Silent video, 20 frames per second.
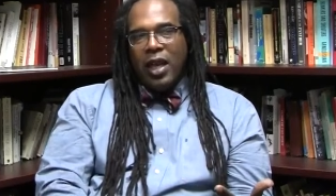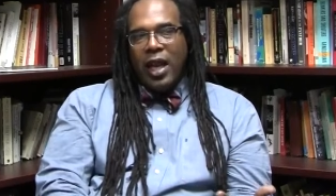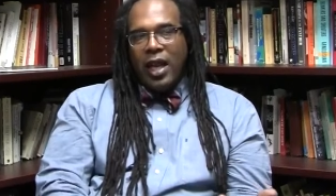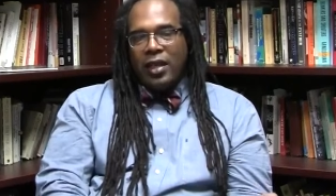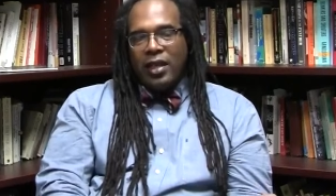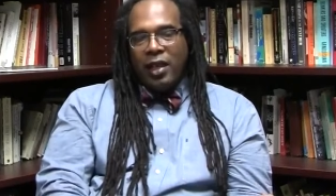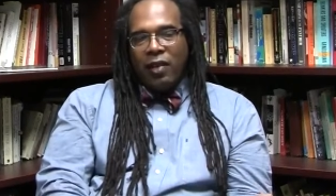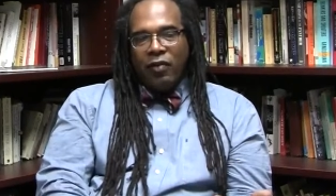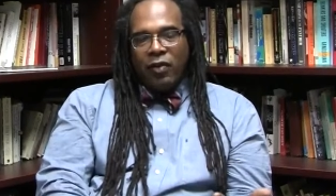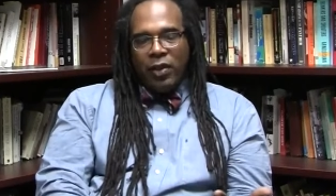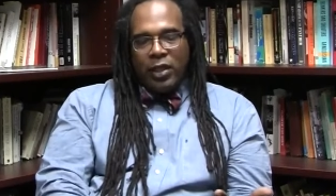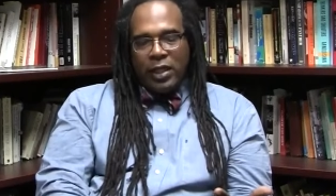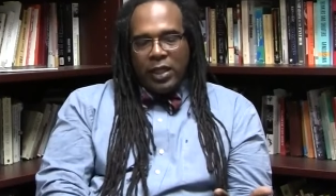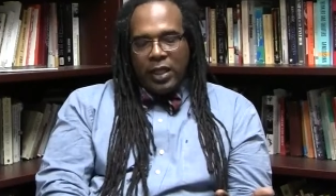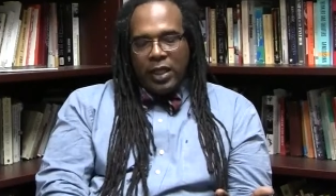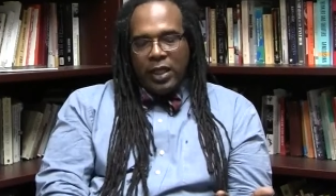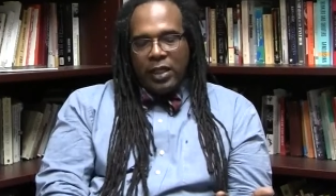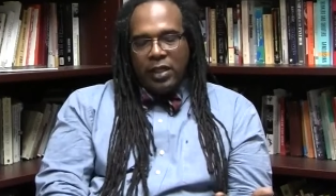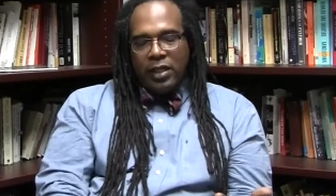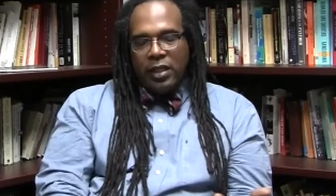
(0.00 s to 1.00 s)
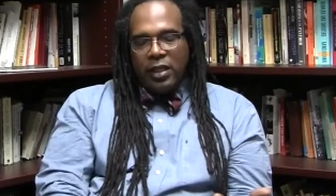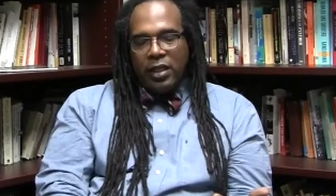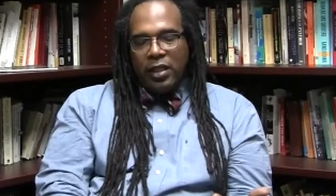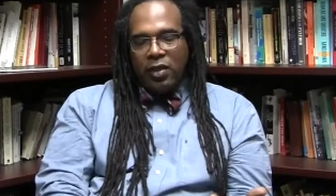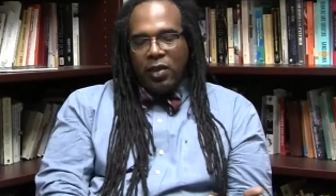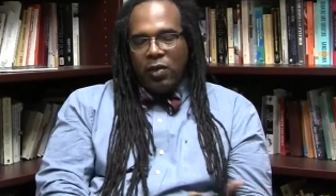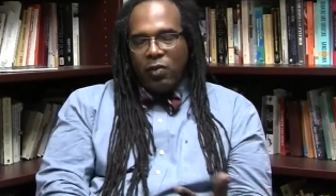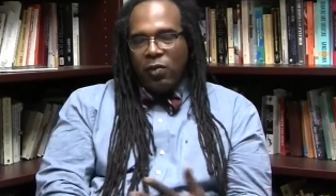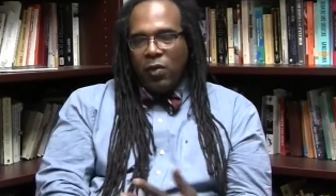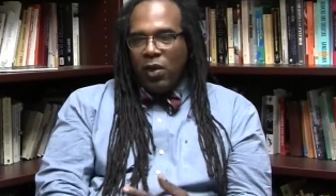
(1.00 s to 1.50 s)
I'd never
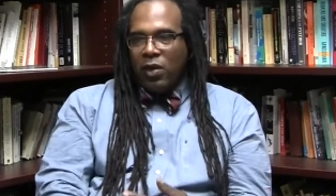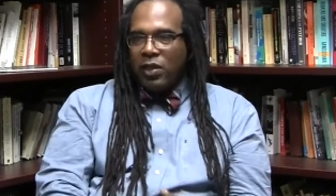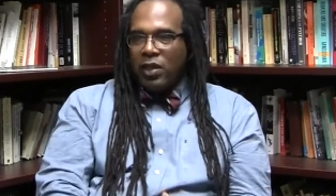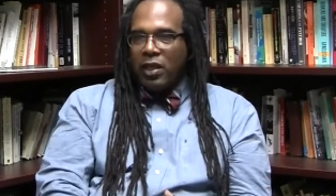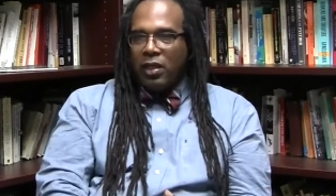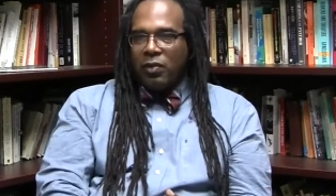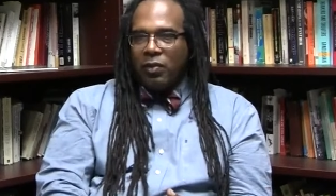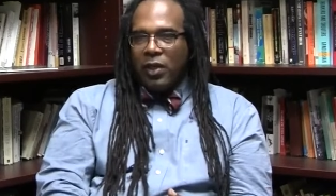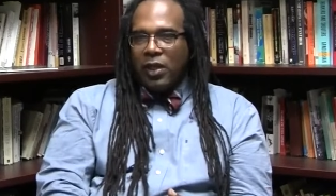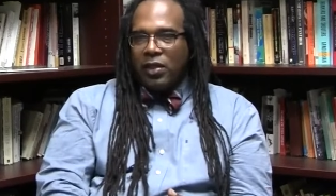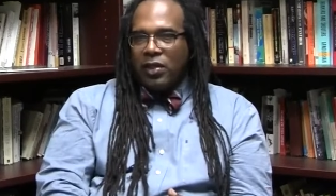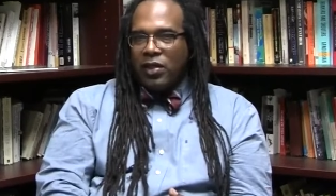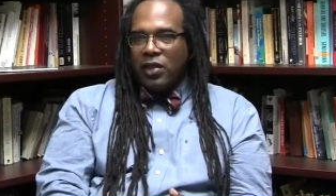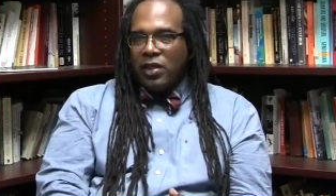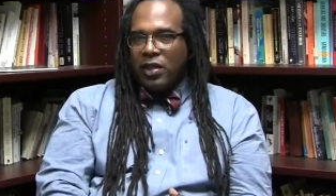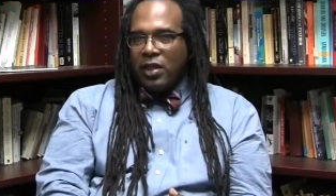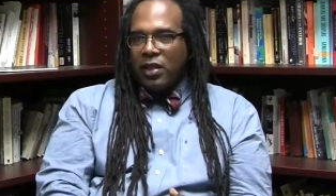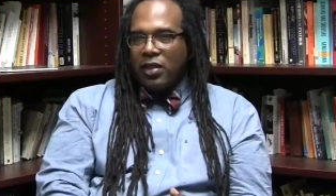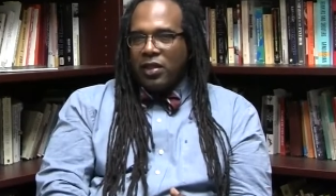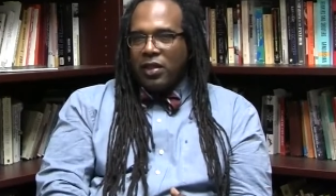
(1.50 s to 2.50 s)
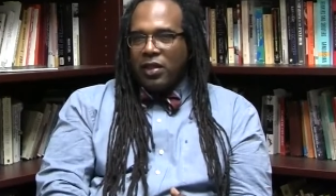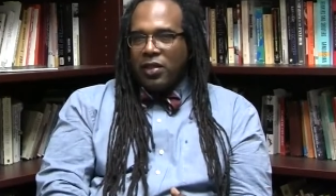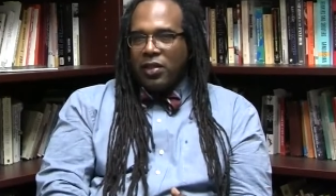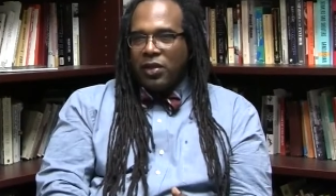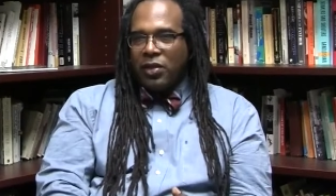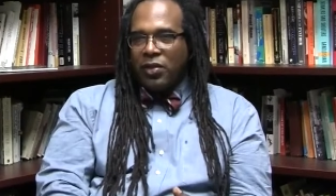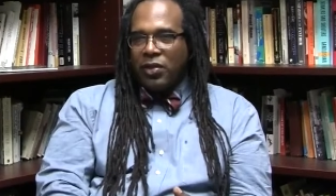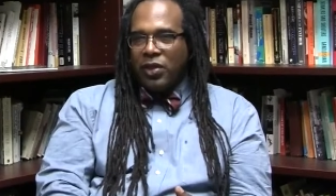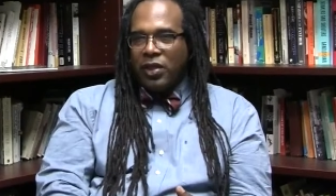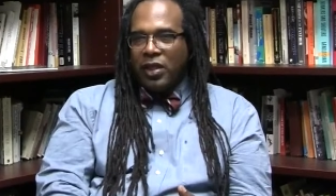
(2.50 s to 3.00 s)
attended or worked in a religious
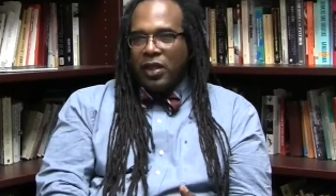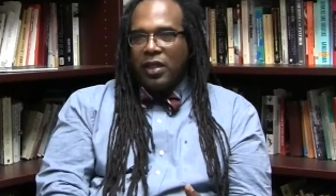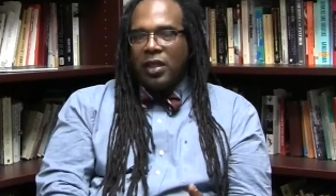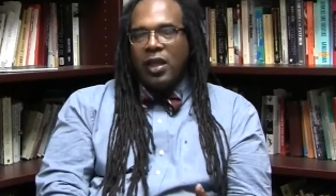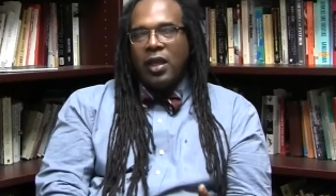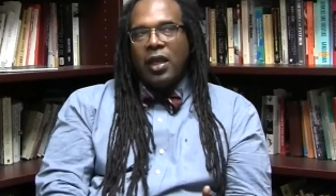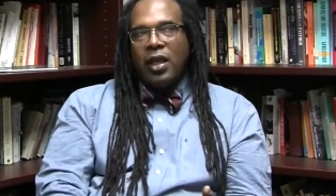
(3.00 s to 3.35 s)
institution,